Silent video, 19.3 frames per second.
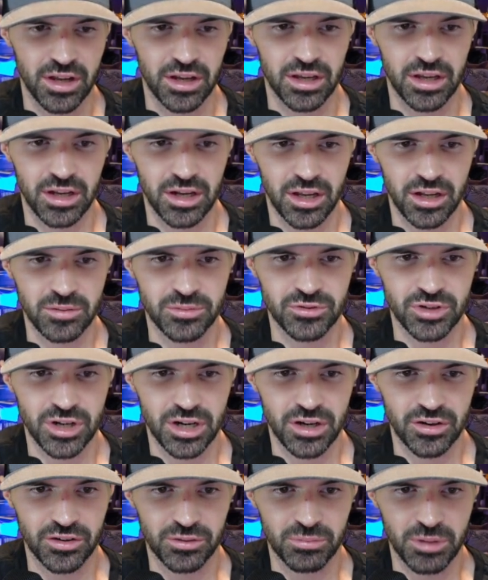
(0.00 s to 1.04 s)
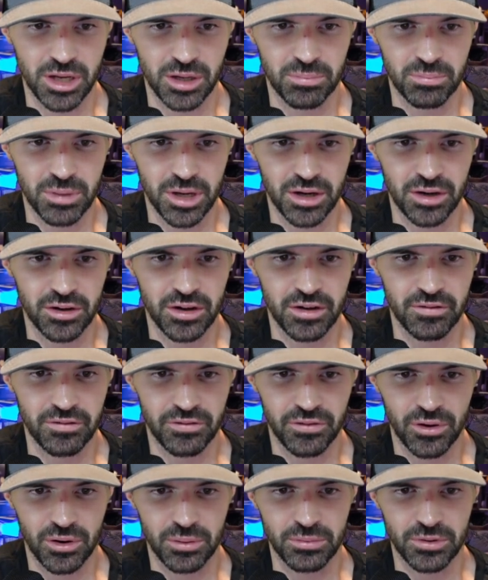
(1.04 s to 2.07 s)
can help traders make better
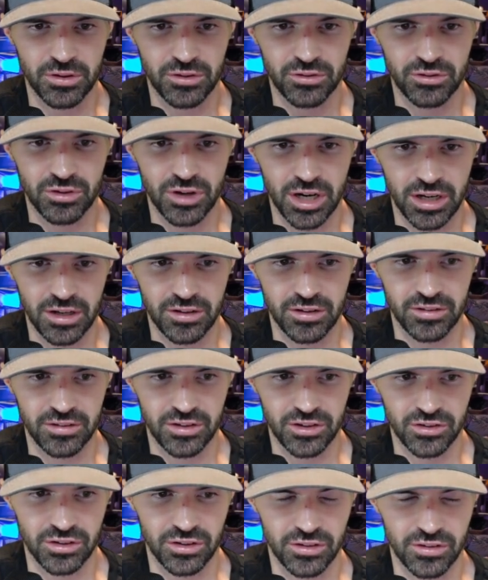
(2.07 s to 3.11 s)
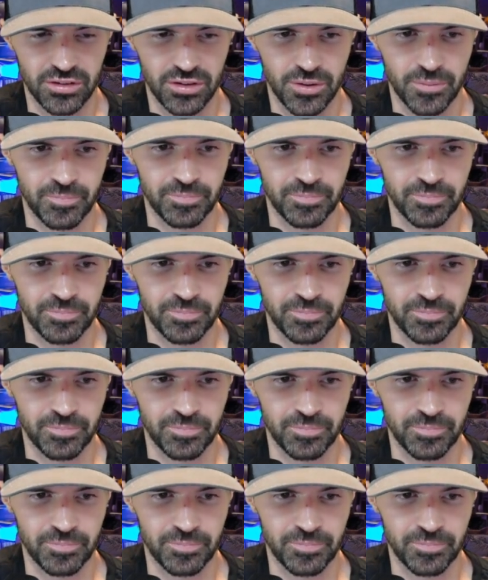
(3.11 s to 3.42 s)
informed trading decisions.